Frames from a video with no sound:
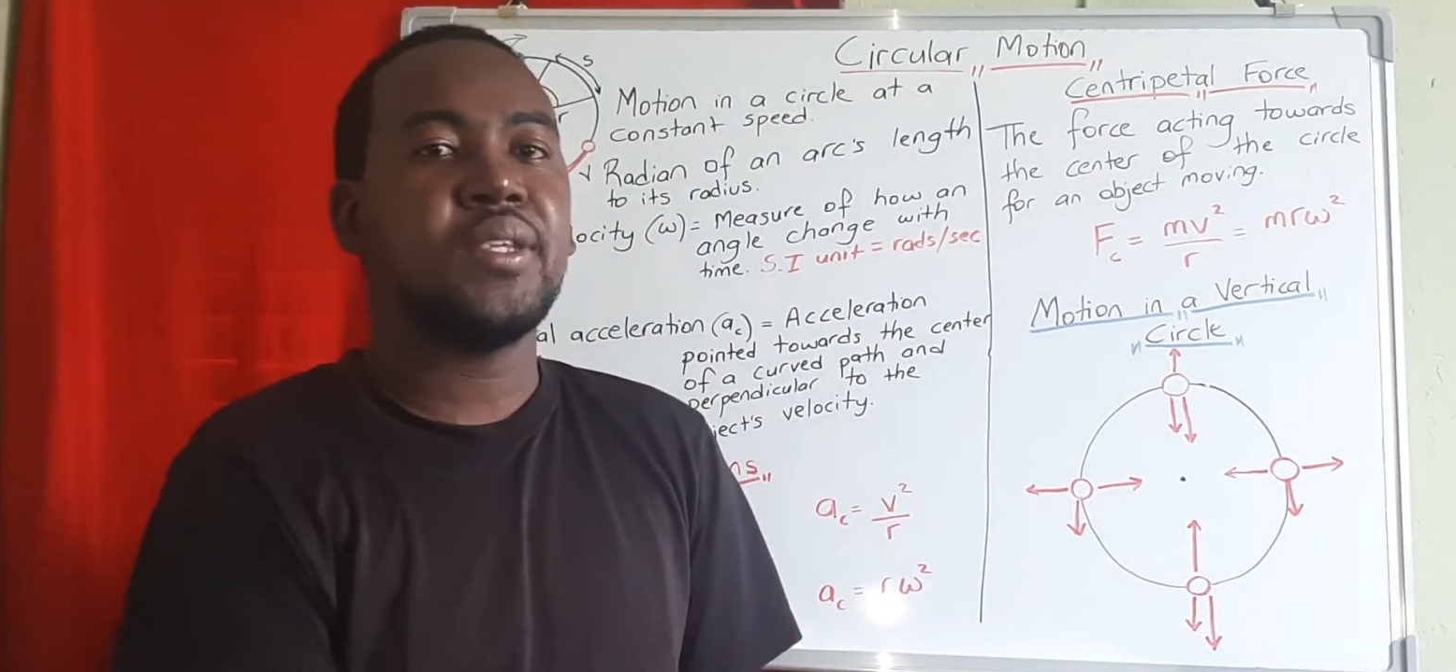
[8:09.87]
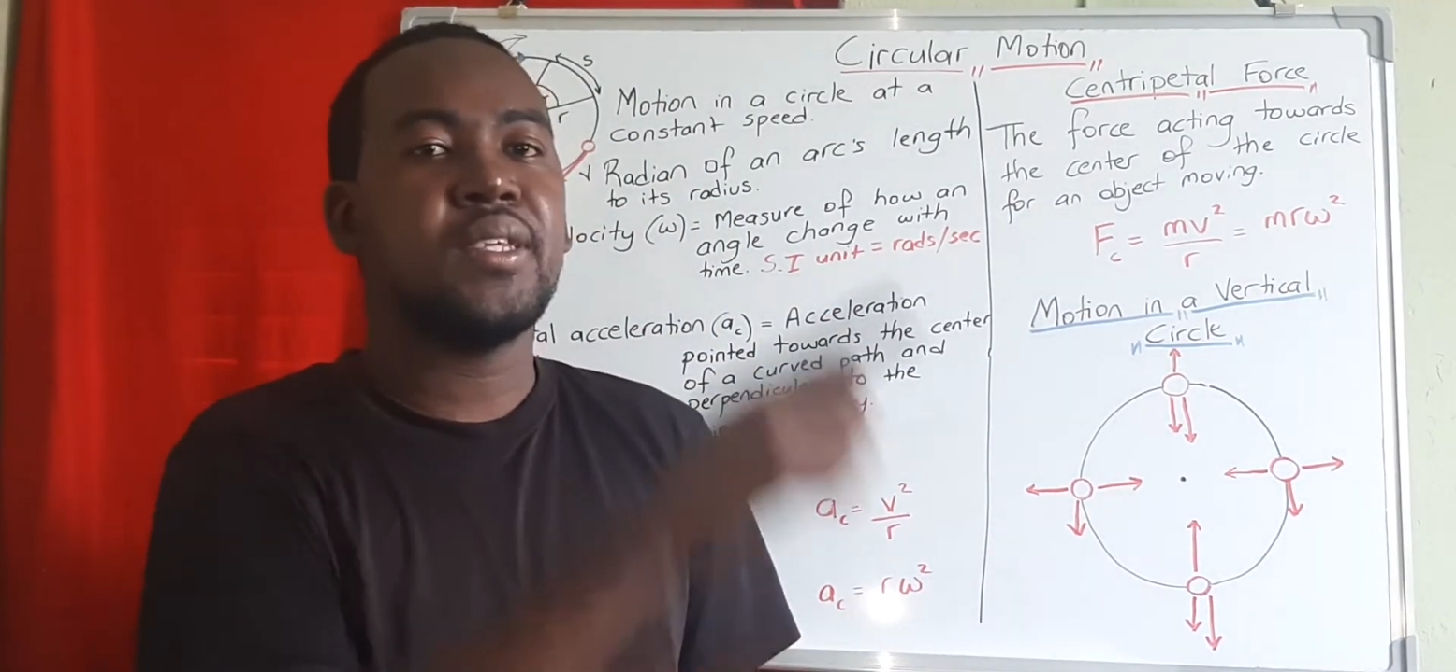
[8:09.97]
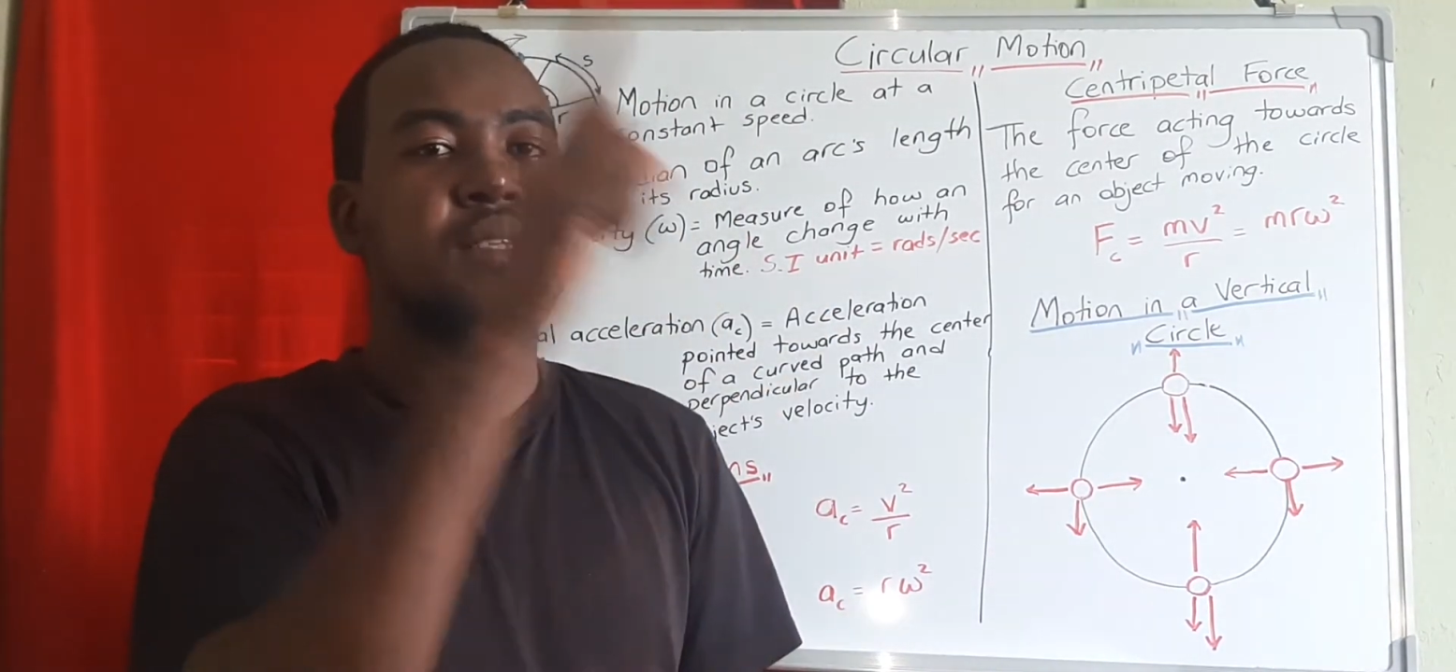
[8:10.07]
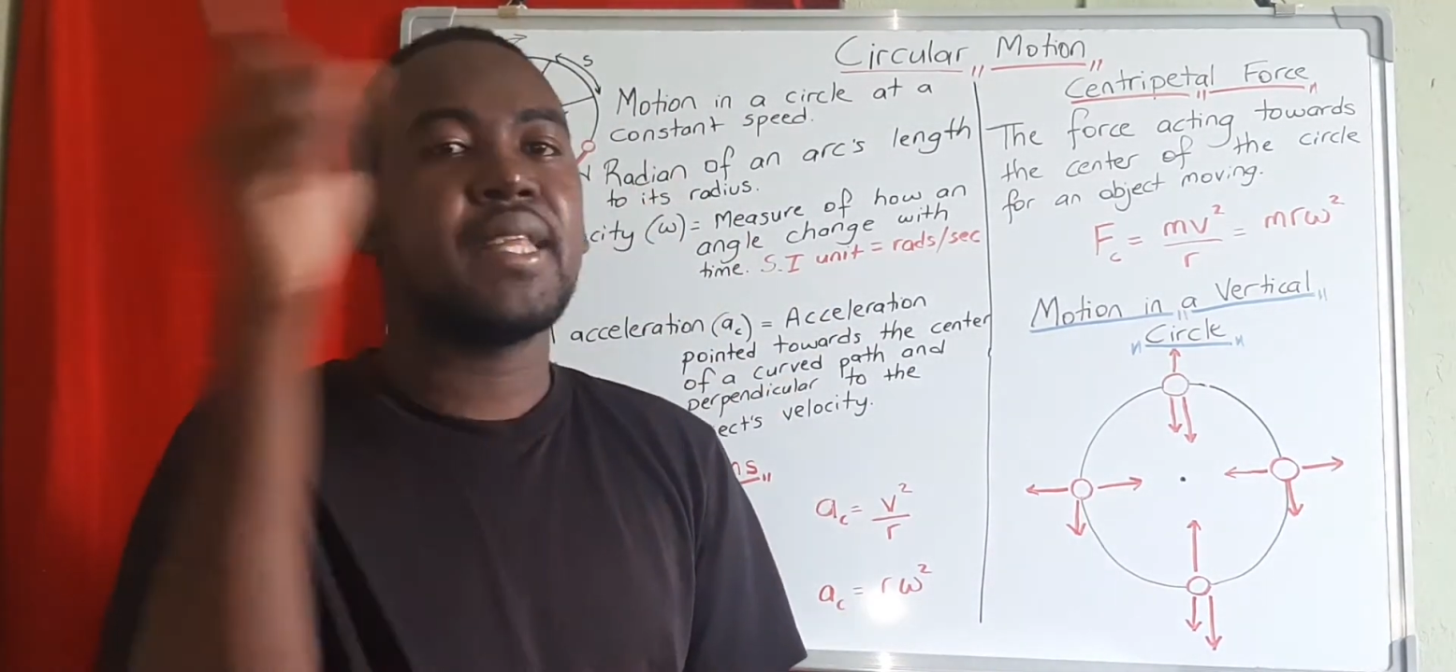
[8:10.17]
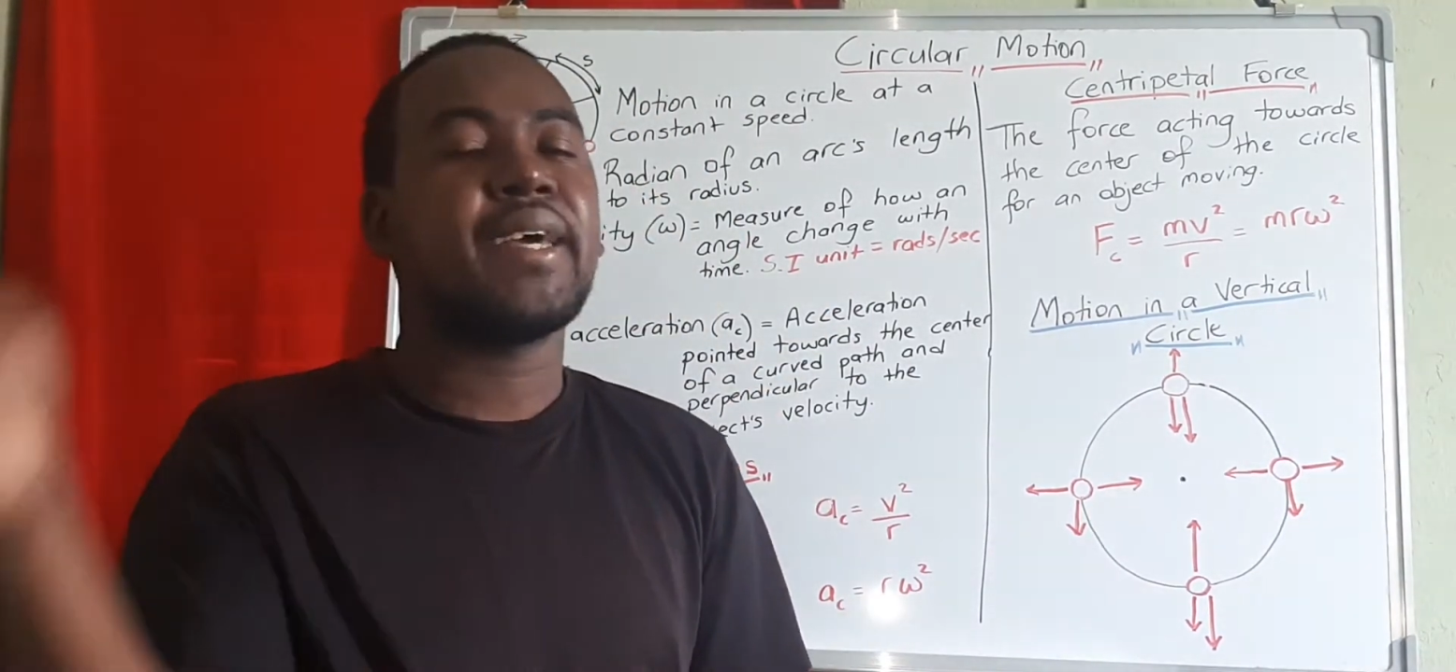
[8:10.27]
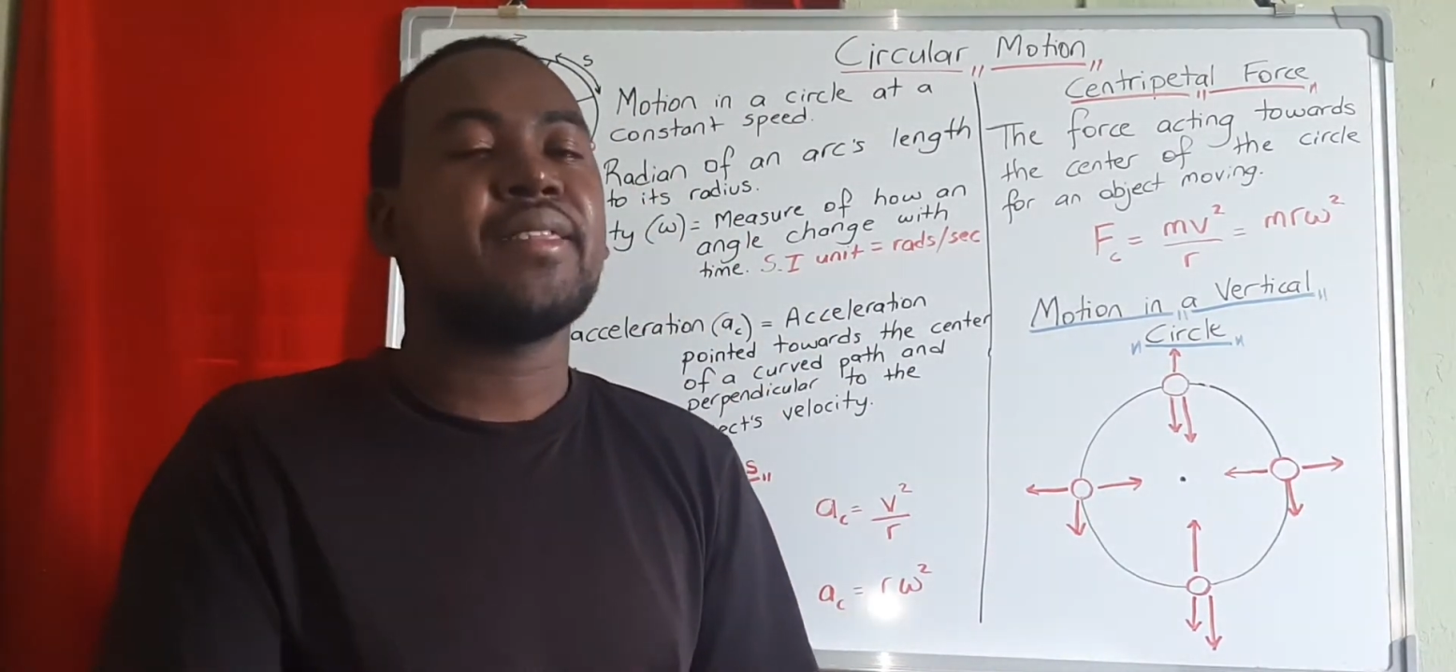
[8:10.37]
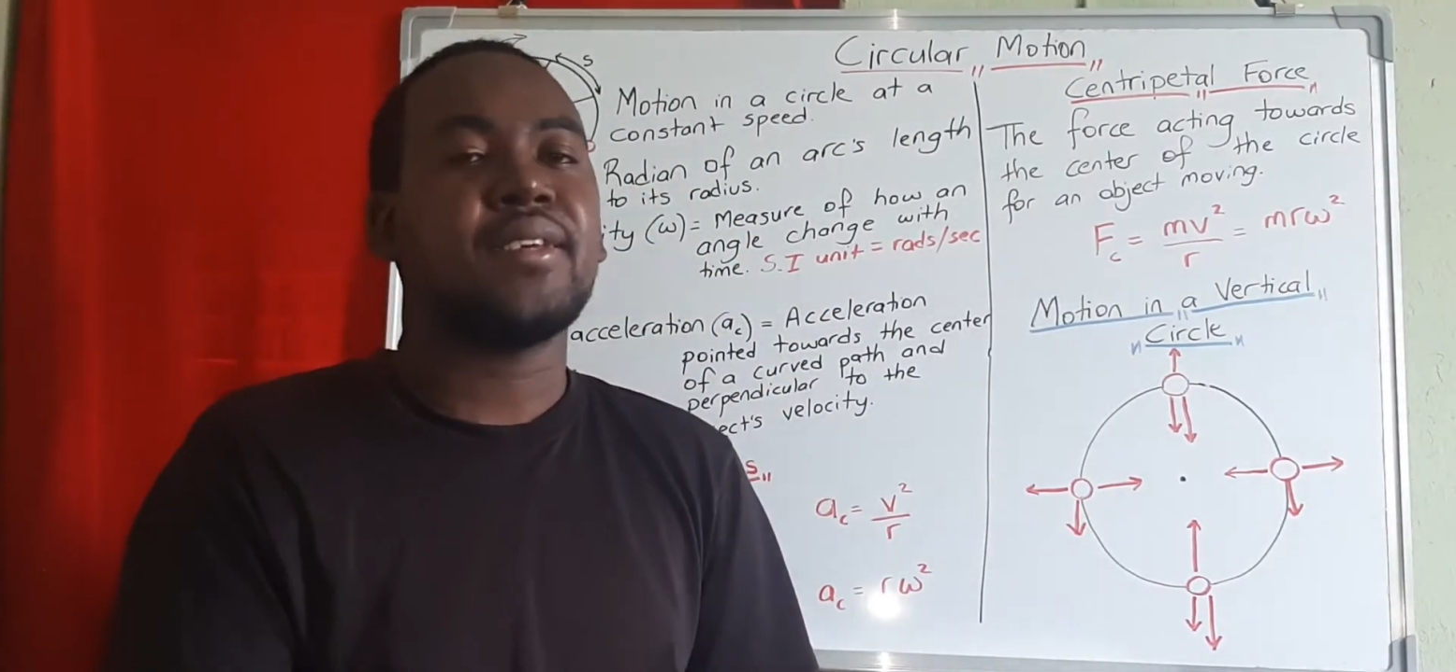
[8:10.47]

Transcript: it like